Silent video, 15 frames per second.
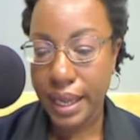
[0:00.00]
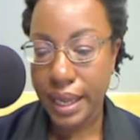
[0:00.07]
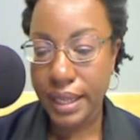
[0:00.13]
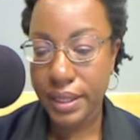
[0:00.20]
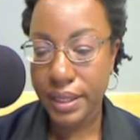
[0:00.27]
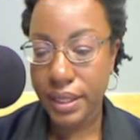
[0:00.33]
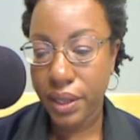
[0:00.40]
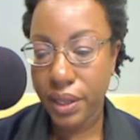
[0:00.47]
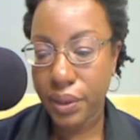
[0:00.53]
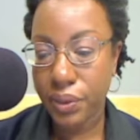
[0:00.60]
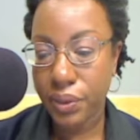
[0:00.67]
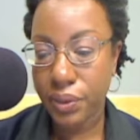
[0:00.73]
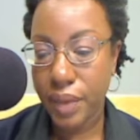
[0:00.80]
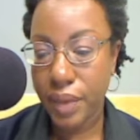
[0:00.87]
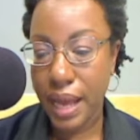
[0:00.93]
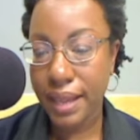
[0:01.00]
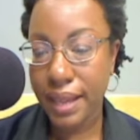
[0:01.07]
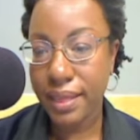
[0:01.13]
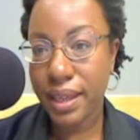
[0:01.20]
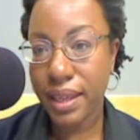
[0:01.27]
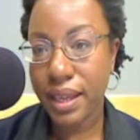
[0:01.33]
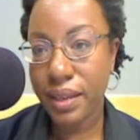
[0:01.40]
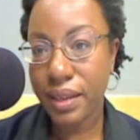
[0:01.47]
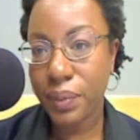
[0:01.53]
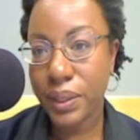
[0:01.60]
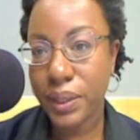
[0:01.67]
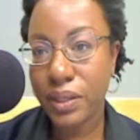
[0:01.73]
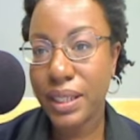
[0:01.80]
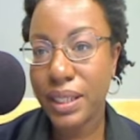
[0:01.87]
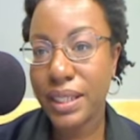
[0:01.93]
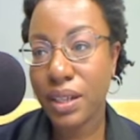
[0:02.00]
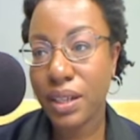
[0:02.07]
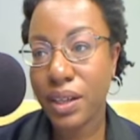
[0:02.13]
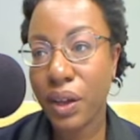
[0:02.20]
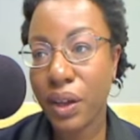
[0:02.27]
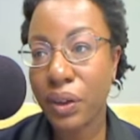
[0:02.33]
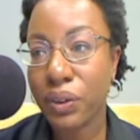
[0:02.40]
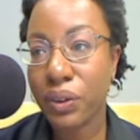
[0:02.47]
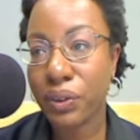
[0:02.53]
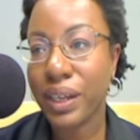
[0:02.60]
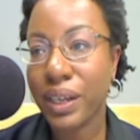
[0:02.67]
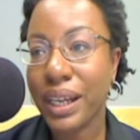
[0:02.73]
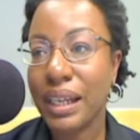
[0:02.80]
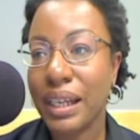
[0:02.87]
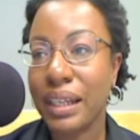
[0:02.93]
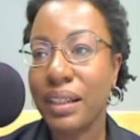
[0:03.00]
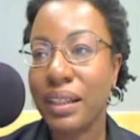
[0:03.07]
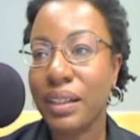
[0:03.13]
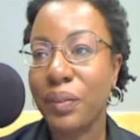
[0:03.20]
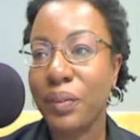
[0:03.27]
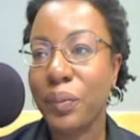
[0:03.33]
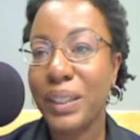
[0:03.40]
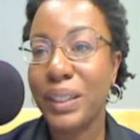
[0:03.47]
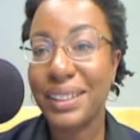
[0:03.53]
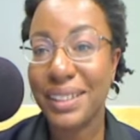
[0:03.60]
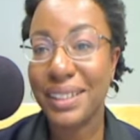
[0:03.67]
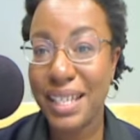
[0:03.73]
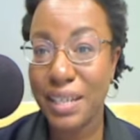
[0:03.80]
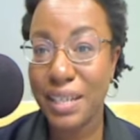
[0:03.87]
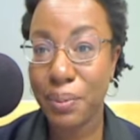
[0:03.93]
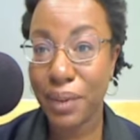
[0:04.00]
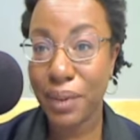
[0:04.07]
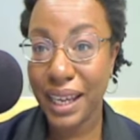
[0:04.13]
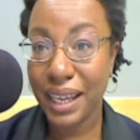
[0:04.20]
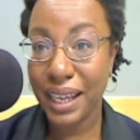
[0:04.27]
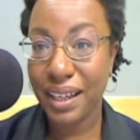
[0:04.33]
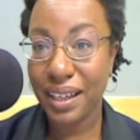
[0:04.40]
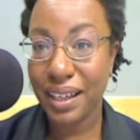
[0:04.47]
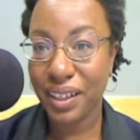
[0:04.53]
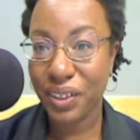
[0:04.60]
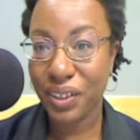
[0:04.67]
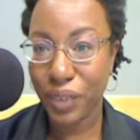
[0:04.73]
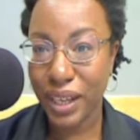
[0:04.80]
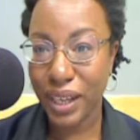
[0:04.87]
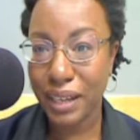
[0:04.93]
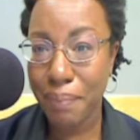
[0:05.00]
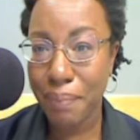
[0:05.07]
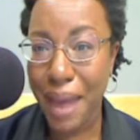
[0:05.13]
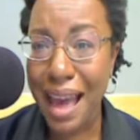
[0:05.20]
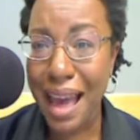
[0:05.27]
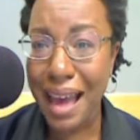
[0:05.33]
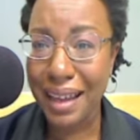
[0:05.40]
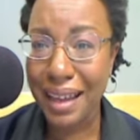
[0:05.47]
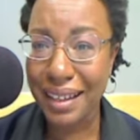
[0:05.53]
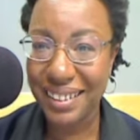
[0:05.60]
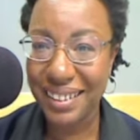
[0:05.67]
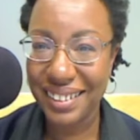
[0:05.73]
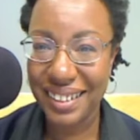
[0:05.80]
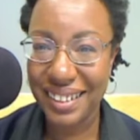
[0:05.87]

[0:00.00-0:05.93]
And so I think we don't need to go green. We just need to bring green back.